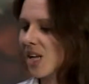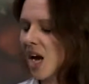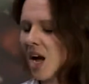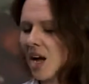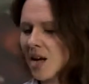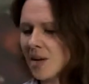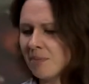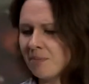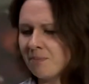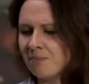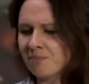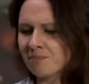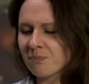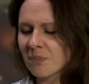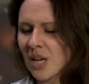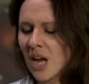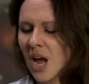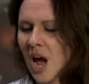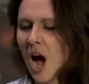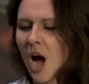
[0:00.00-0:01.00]
Um,
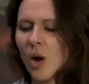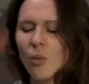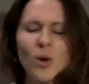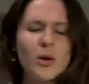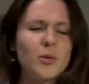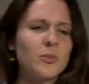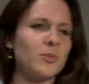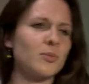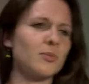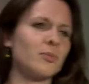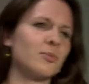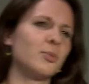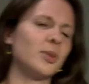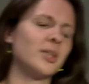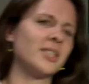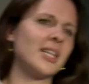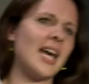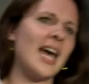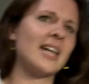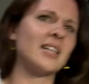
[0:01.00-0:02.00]
I won't
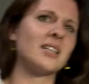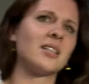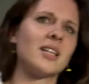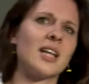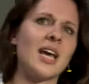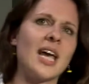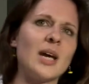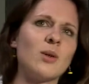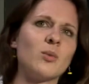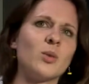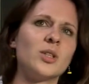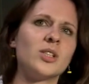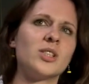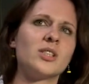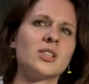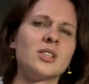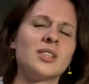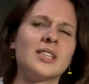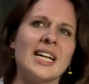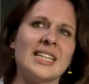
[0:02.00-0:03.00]
pretend that it
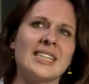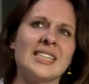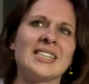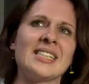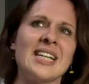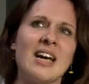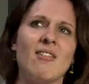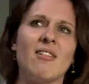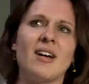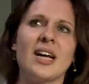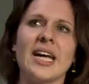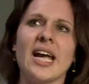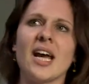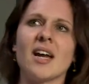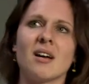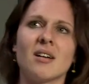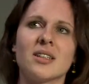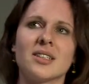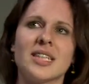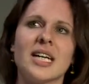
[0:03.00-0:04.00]
was necessarily
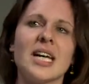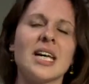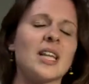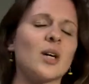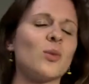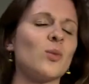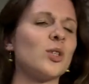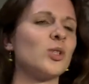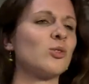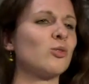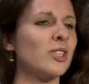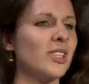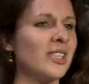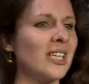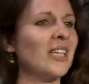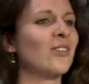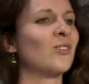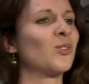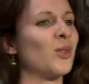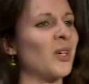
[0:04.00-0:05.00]
an idea that was
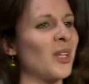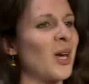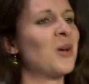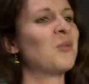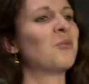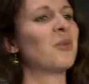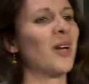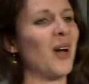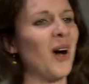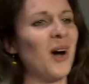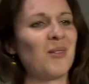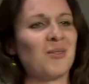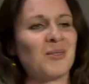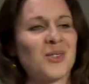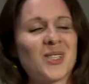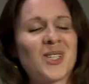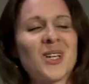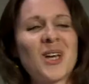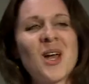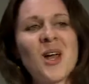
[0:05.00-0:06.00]
received with open
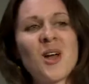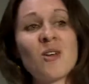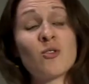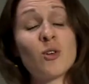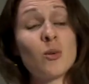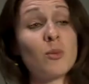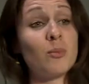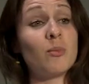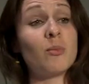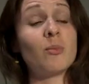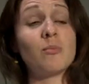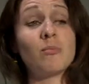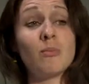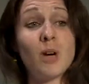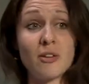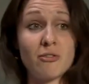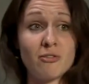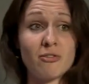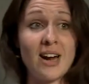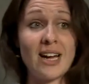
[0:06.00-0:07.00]
arms from
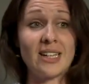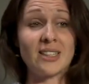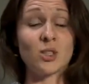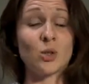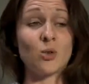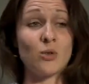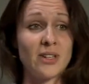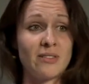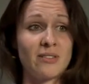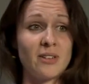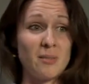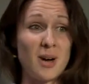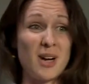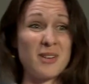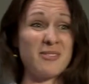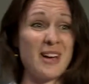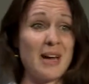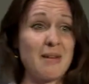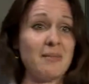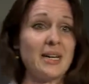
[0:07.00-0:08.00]
my friends or even my
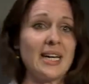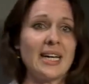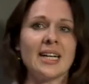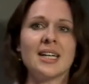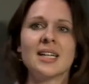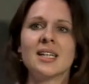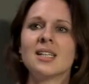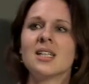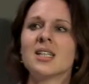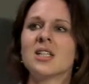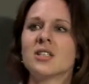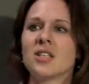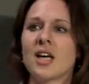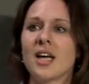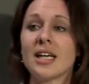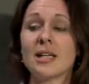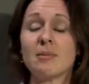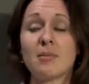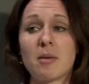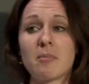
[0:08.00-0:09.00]
family.
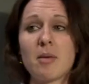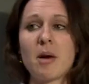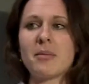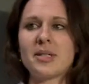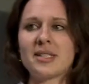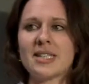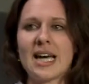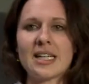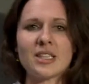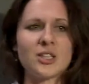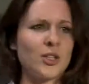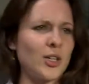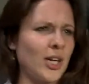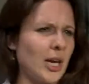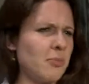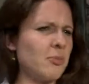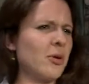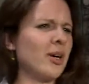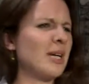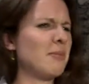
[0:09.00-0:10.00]
Certainly my mum and dad took
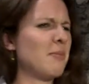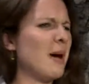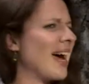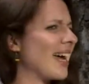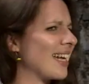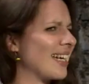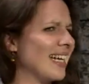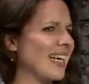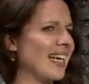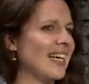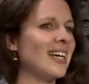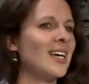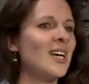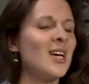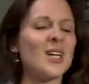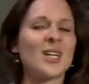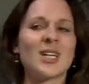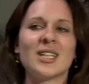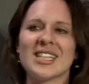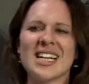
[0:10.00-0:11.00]
it pretty badly.
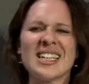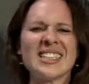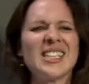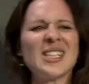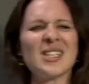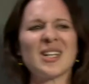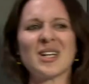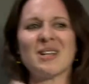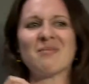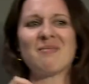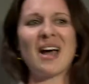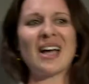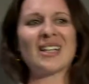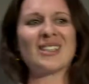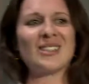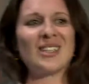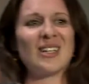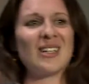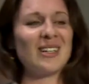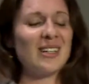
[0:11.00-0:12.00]
Because as you can
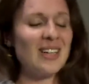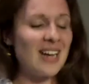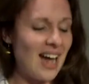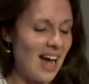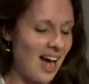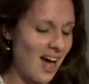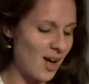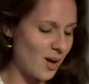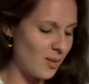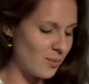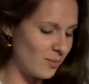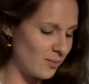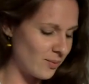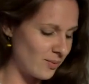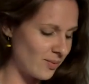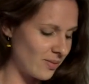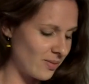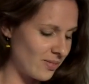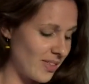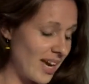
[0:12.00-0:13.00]
imagine, um,
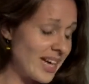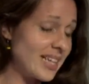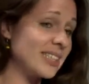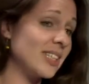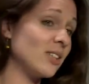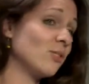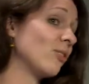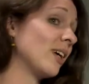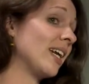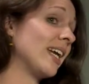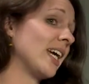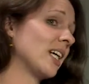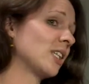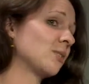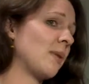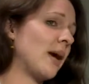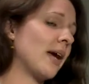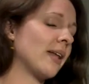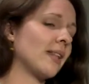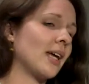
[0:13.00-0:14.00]
they didn't really
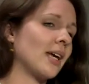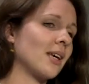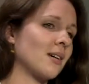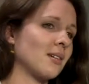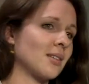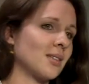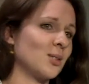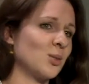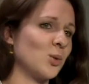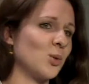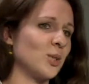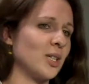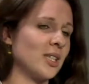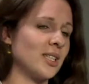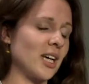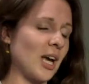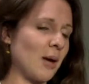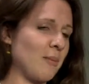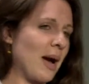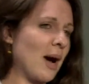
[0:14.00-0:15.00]
expect their youngest daughter
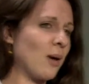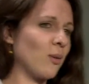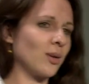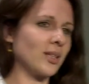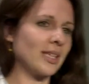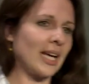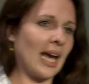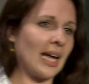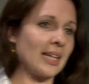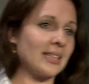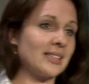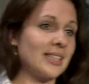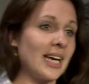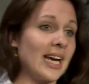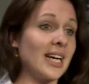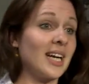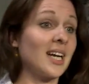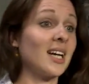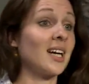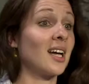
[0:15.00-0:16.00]
to come out one day and
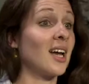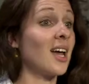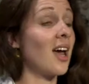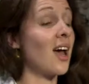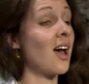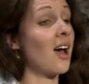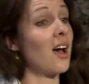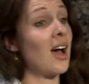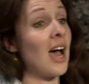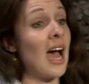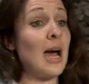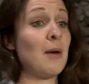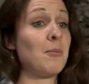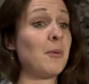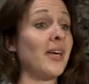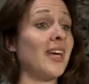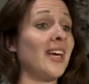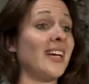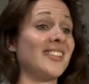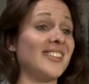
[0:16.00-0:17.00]
say,
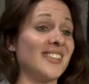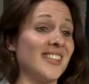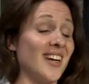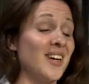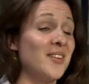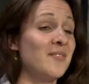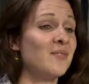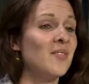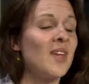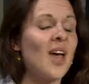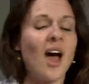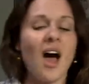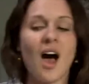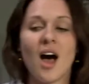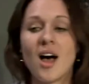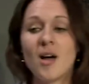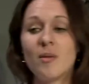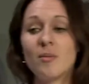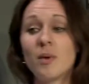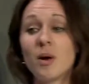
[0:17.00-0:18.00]
Happy Easter.
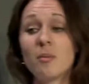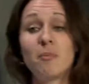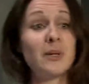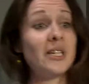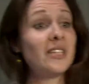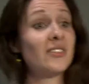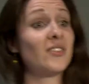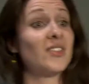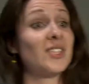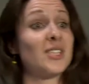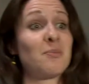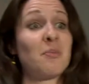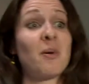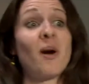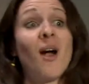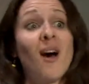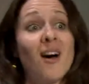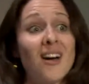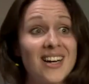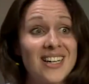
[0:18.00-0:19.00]
Um, bit of a
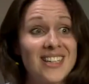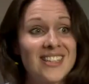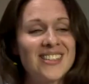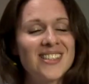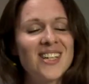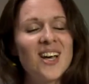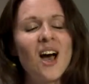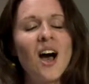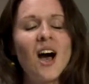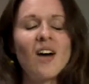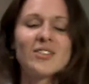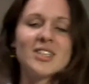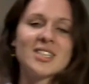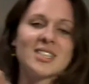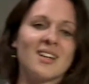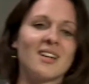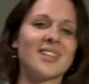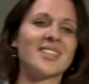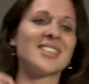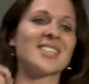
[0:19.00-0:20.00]
surprise, I've
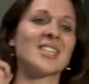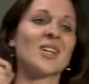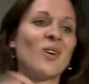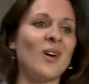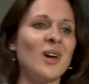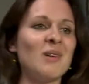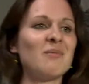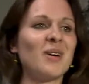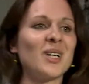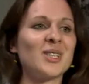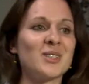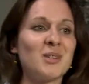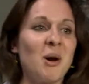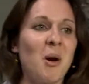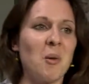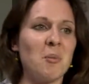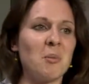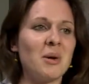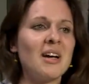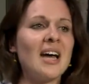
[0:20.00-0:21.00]
decided to quit my
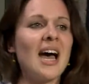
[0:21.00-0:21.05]
job